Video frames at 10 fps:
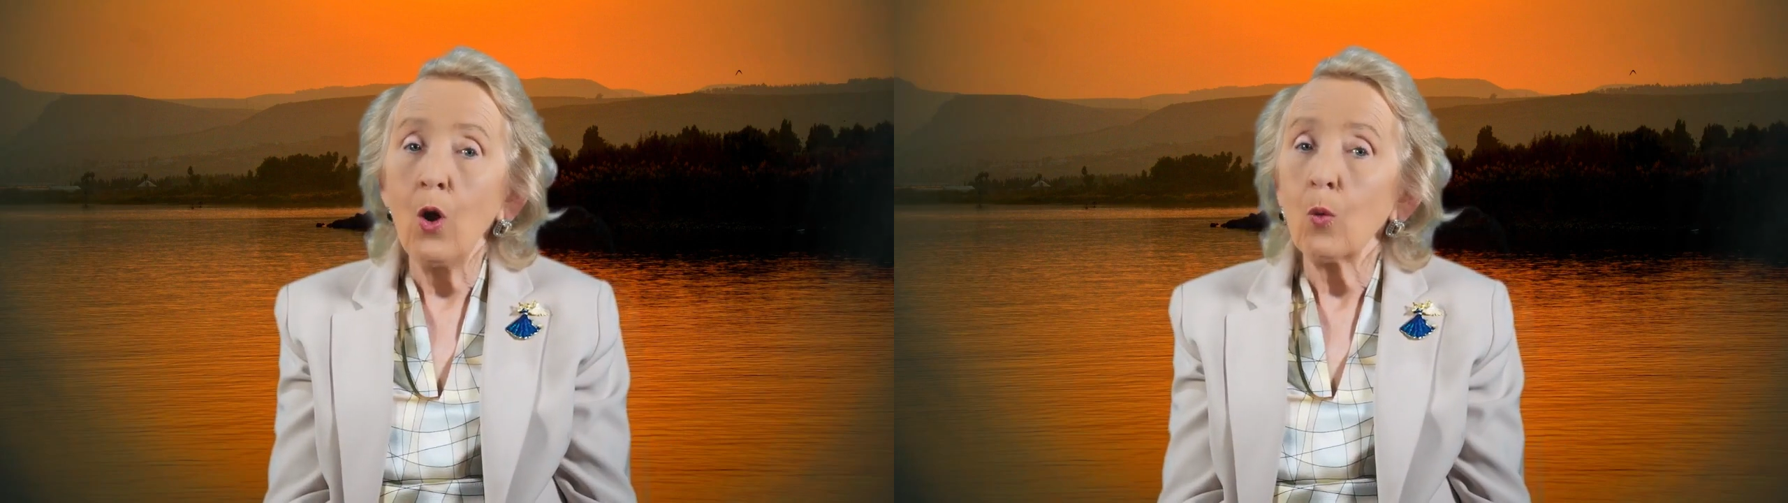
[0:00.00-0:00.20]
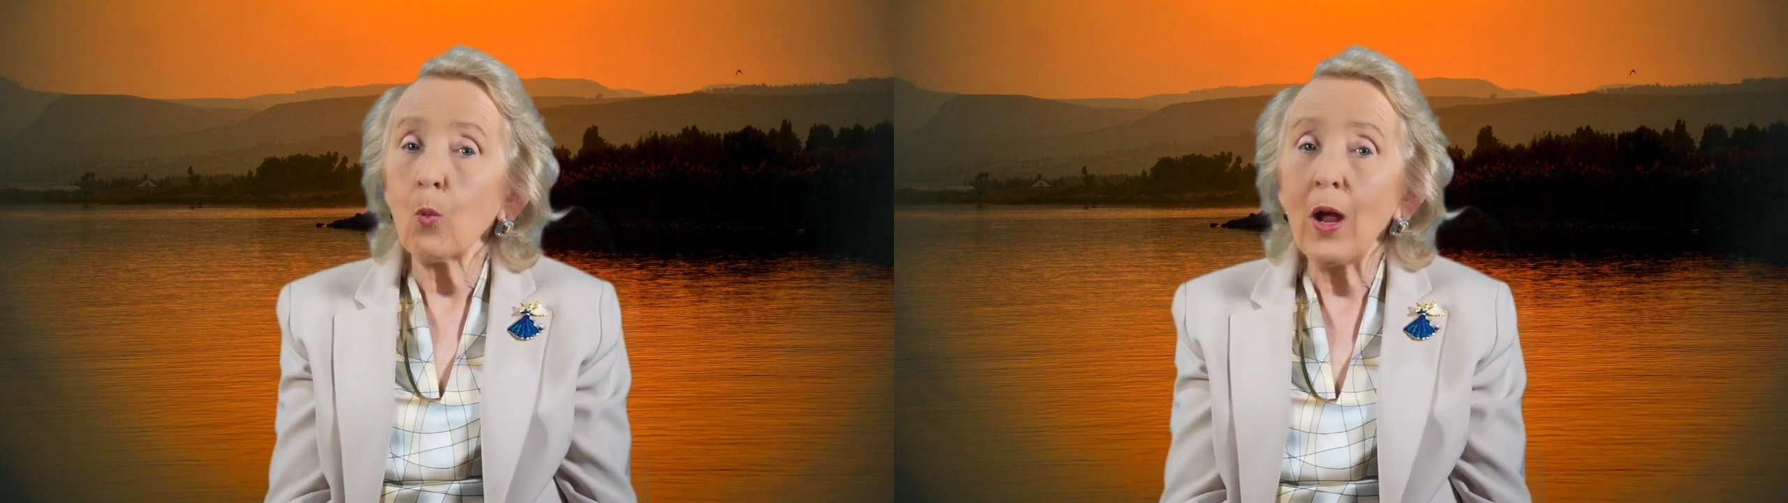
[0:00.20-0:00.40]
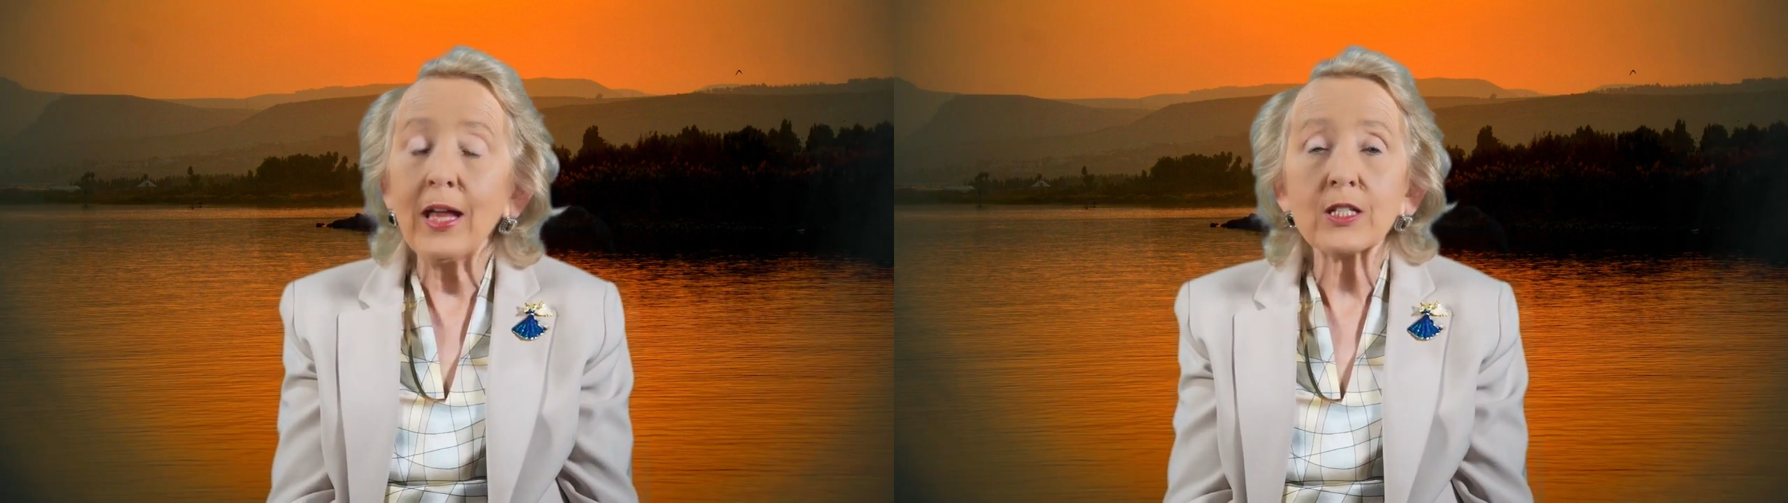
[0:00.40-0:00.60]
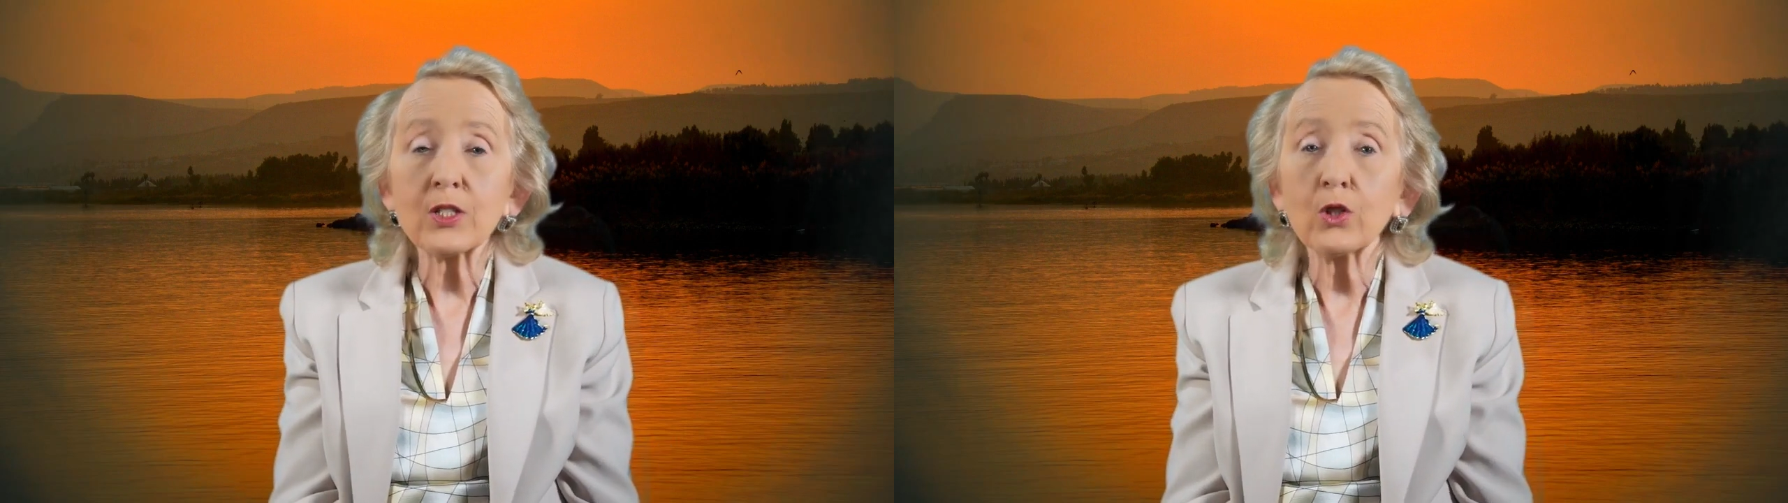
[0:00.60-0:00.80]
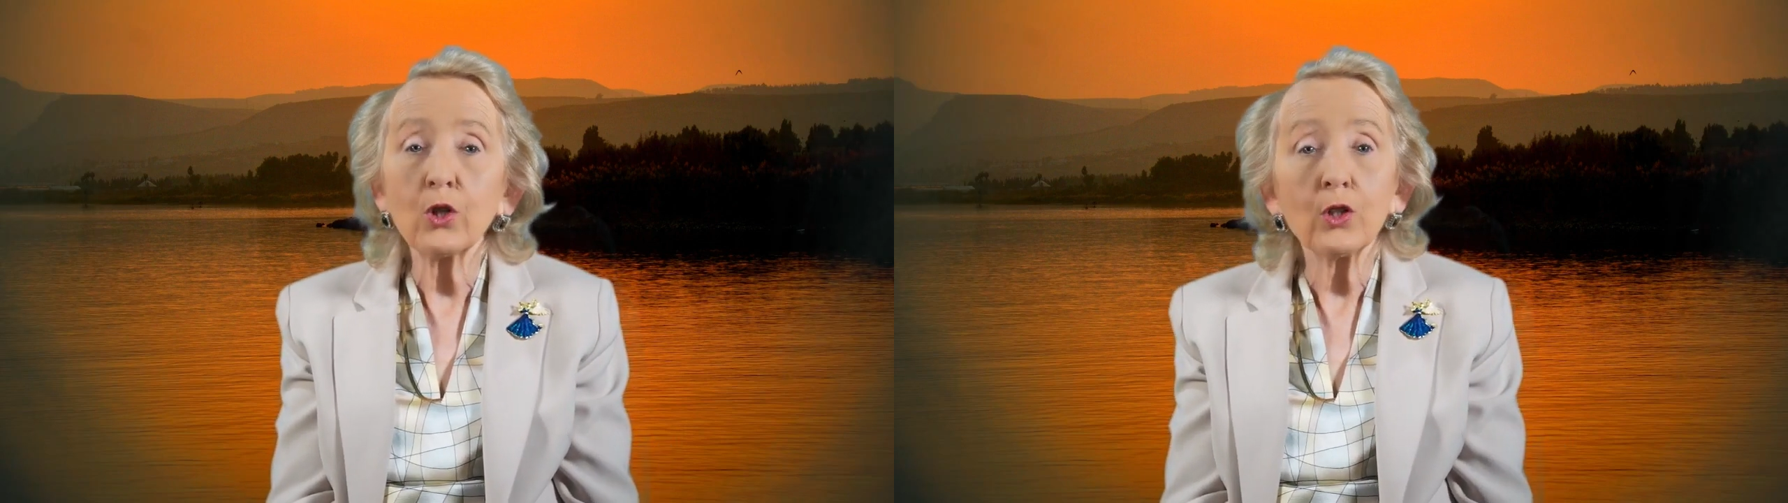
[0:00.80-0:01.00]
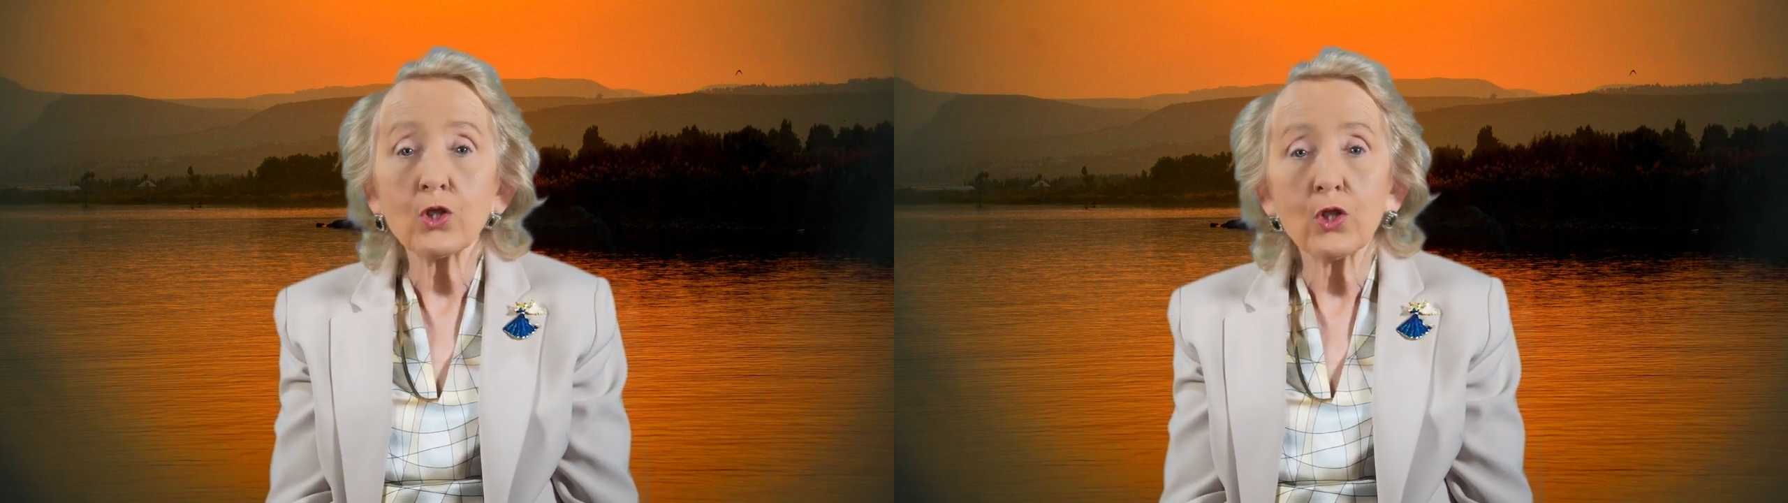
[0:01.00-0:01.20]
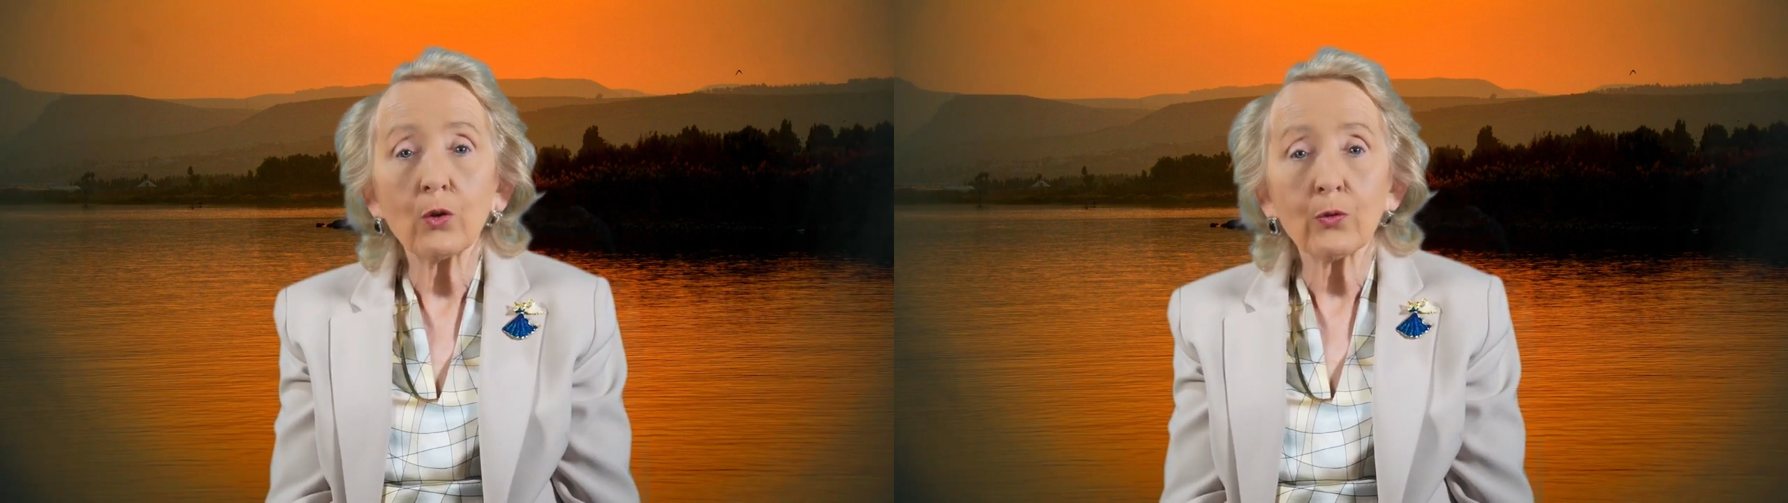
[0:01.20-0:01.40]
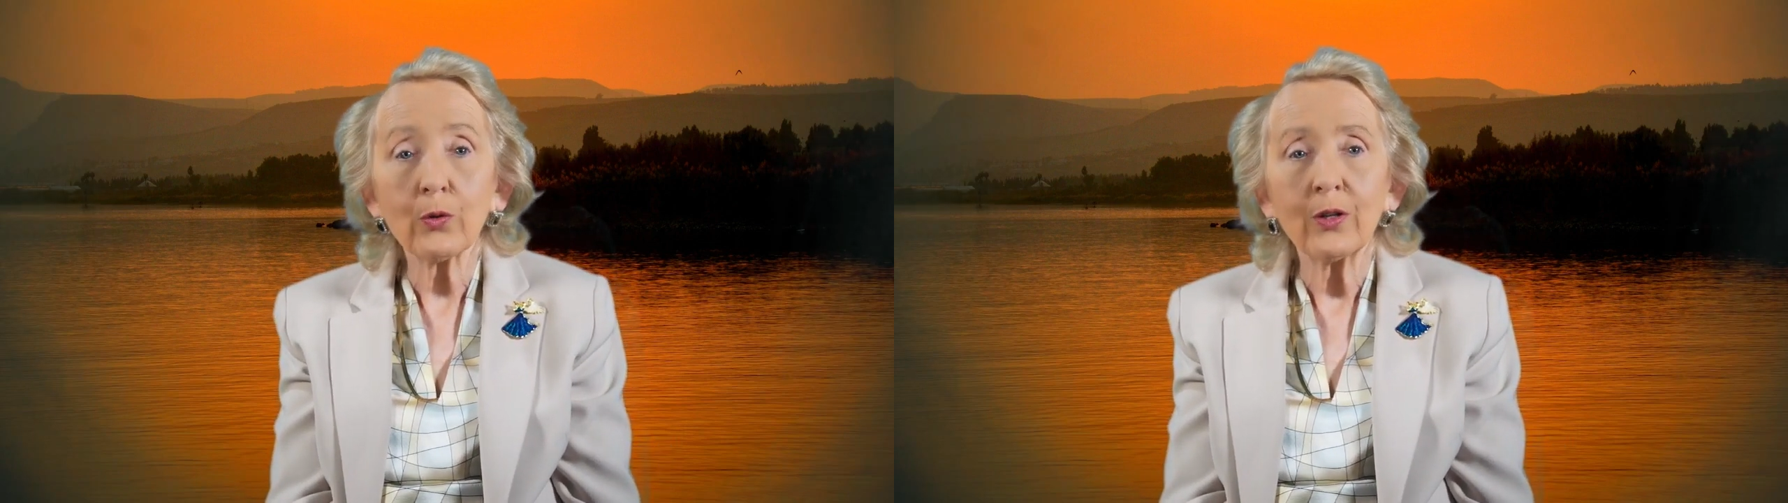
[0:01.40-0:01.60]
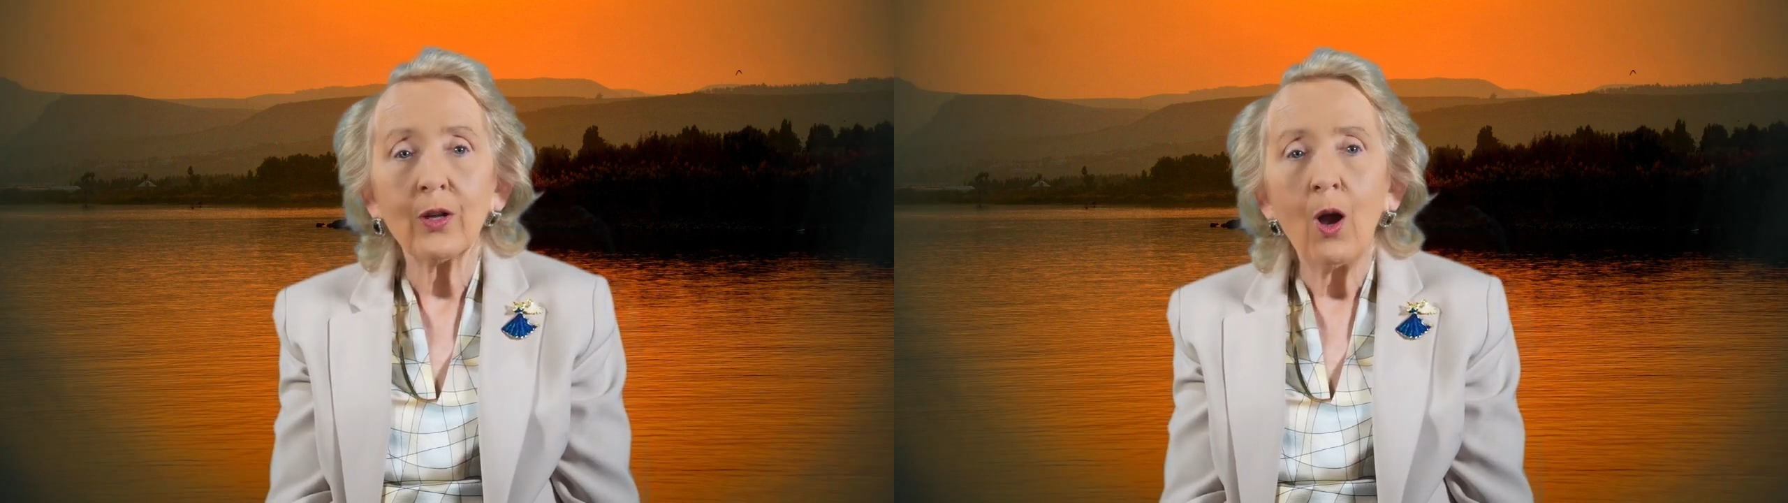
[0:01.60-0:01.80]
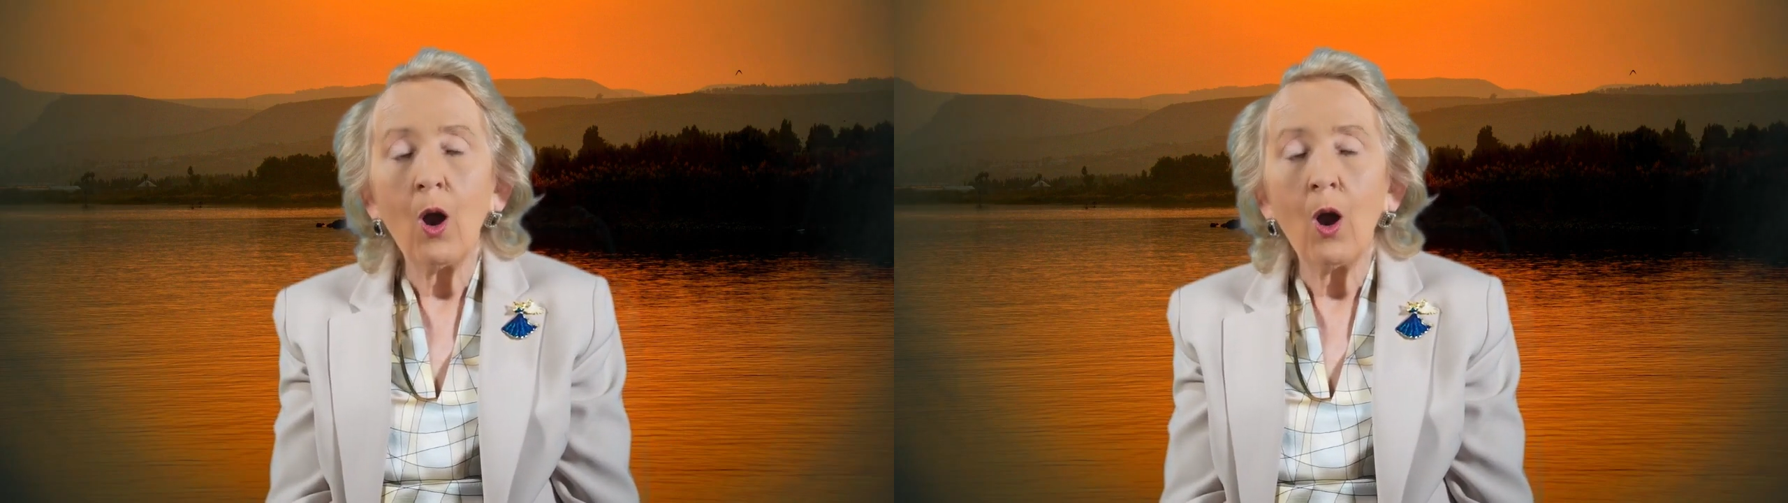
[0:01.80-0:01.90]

raised good children,